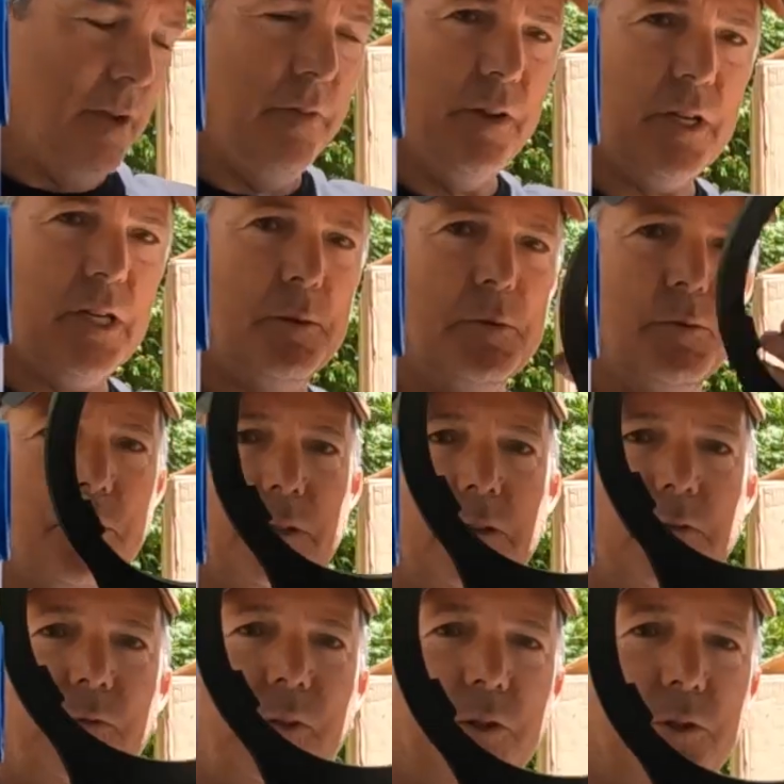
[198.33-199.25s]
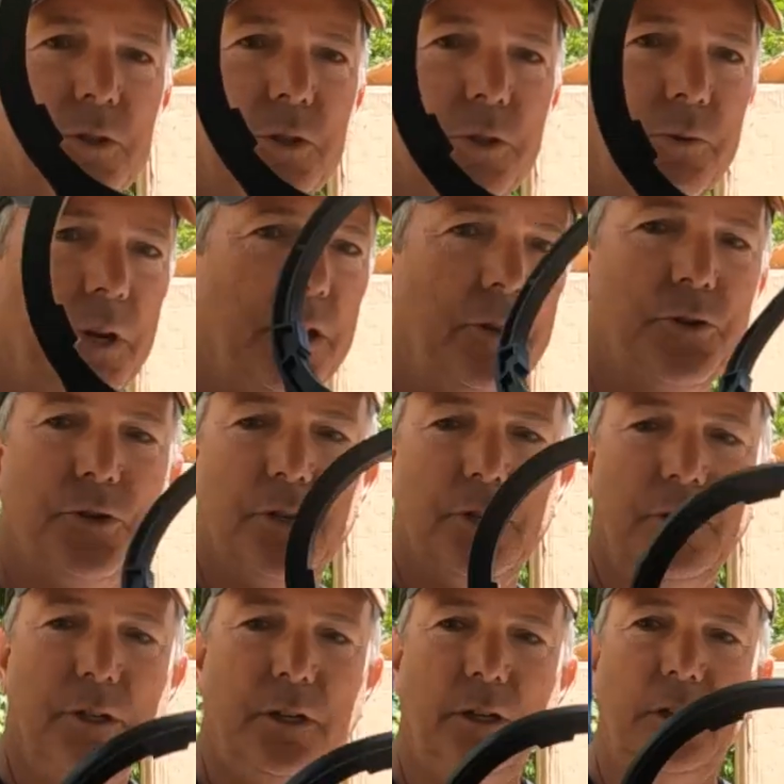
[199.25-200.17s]
And that comes with a filter wrench
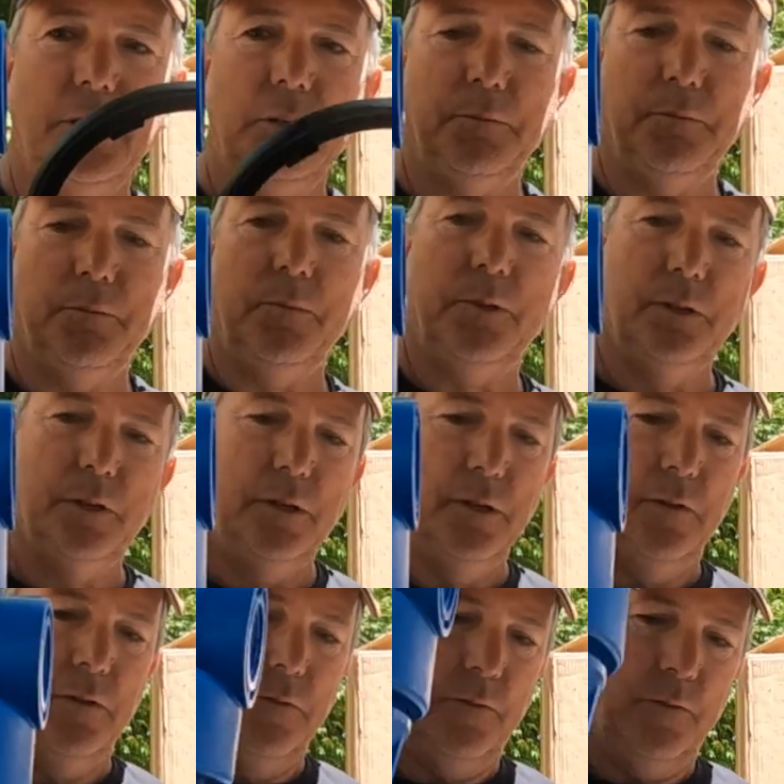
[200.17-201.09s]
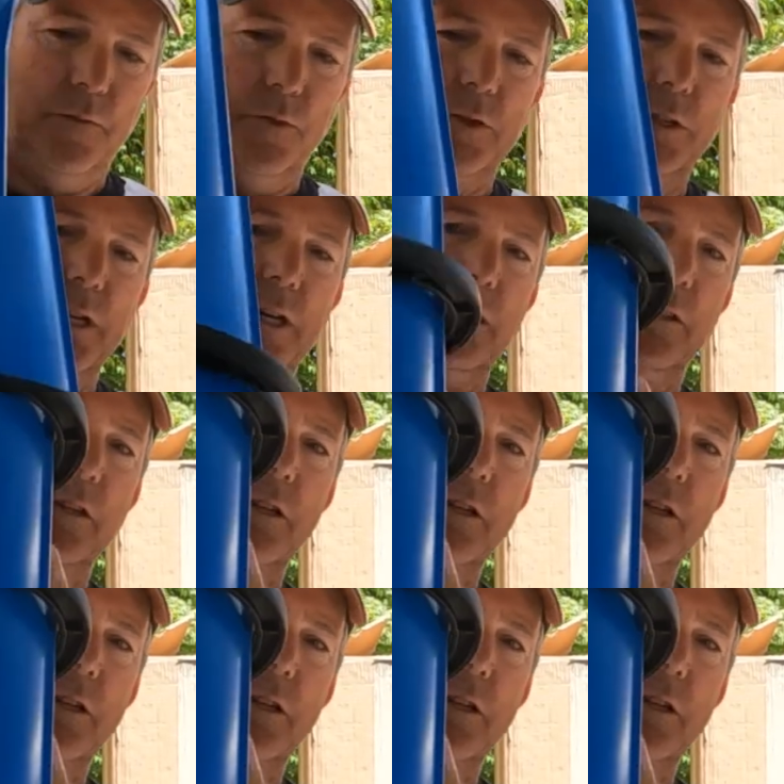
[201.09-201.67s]
for taking